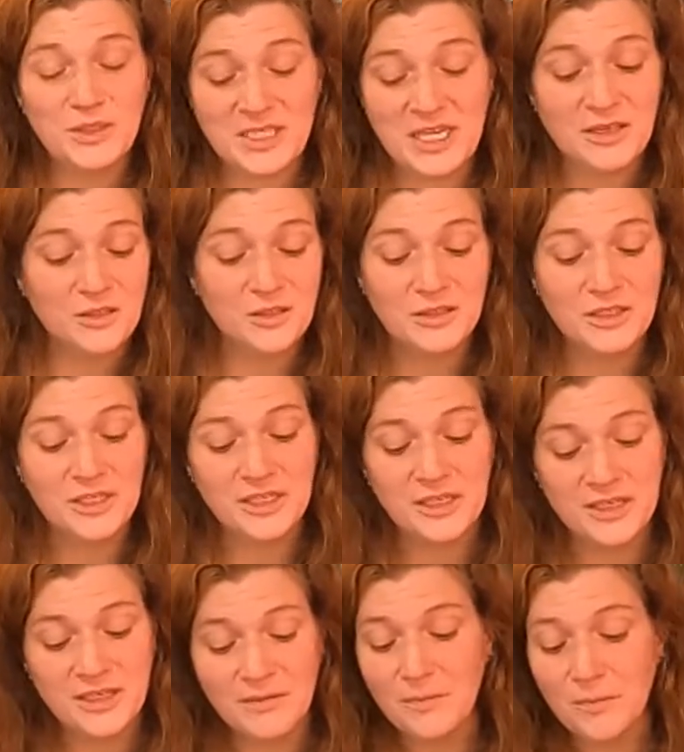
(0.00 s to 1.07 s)
we'll take a look
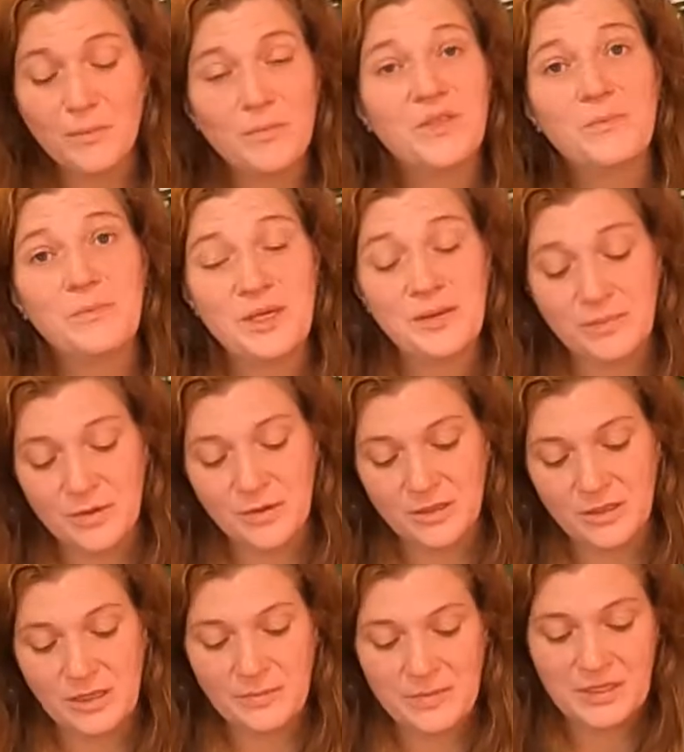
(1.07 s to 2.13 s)
at the peat
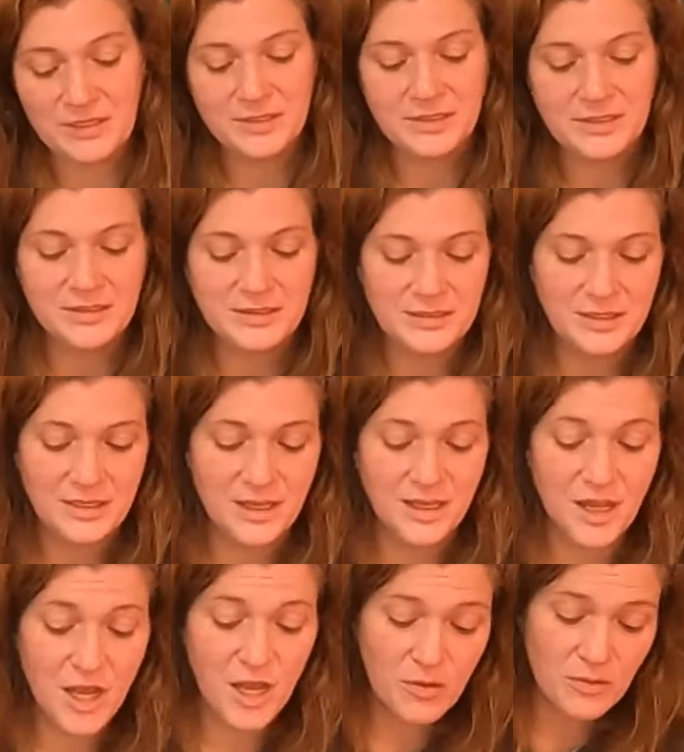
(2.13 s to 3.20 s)
perlite mix.
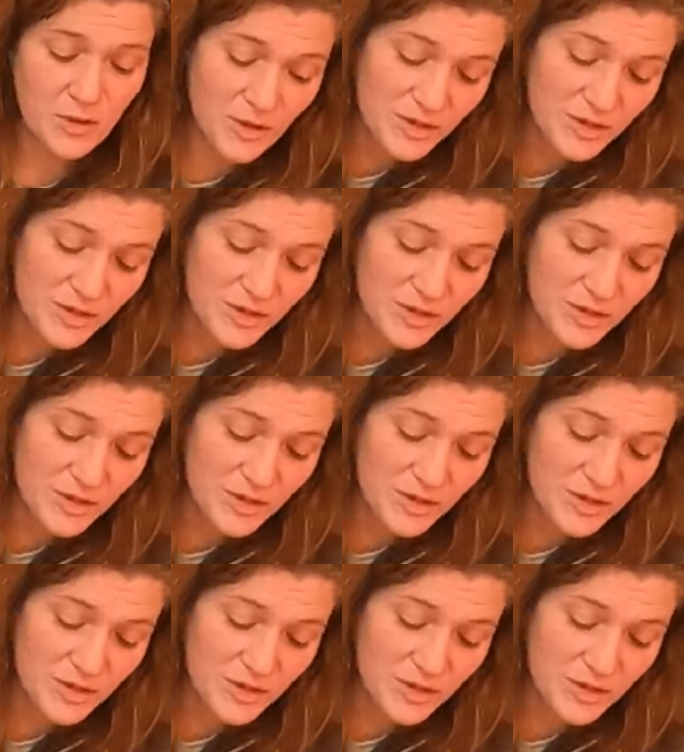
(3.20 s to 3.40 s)
I would